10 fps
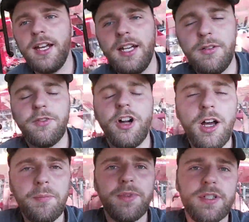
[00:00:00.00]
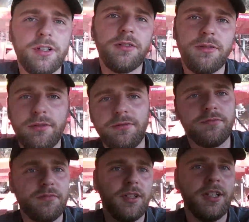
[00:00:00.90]
kind of crop.
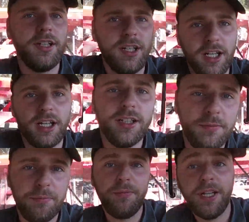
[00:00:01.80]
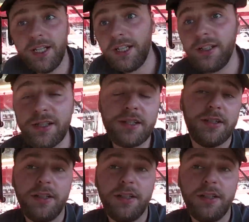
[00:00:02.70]
So he got big yields,